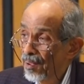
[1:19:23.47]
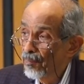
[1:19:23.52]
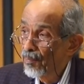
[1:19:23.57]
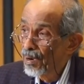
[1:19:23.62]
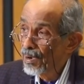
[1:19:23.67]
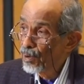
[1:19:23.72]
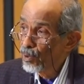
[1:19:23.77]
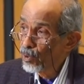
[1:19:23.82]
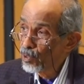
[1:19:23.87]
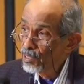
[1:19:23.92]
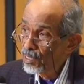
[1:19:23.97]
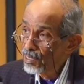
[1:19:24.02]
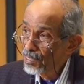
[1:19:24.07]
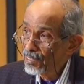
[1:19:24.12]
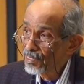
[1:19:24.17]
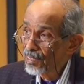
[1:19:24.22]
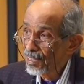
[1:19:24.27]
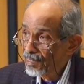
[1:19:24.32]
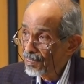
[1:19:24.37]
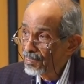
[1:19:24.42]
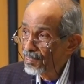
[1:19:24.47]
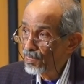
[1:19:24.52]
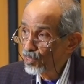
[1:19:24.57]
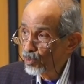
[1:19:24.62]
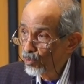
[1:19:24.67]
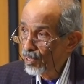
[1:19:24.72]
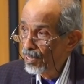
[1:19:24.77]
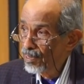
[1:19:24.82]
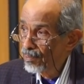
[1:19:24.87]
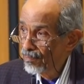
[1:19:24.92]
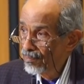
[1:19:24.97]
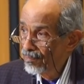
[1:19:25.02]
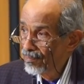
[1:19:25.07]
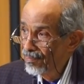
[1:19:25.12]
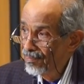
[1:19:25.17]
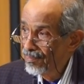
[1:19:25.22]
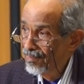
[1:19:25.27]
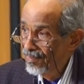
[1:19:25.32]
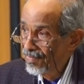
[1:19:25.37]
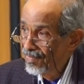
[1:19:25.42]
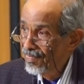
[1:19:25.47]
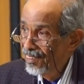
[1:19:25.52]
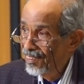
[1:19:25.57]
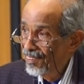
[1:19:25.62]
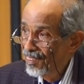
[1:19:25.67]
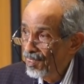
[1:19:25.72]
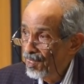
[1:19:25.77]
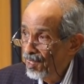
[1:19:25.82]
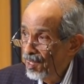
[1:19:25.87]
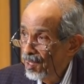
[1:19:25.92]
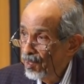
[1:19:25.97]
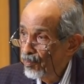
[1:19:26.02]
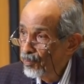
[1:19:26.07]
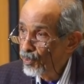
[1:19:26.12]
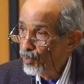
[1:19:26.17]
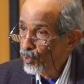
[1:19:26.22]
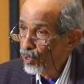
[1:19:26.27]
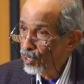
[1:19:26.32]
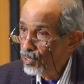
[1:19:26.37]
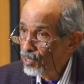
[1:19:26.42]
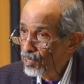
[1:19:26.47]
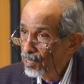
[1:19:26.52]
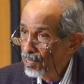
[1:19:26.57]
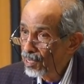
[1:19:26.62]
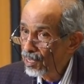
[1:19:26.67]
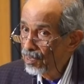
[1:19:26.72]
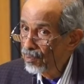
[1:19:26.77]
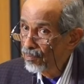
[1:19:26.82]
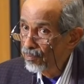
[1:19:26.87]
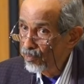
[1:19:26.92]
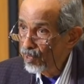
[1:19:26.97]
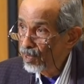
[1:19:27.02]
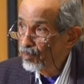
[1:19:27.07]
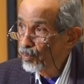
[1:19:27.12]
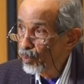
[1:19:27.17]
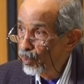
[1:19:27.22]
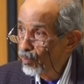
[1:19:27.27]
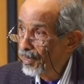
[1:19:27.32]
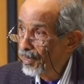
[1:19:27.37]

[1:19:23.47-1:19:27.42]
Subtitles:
But I do think these other things will. Because the pure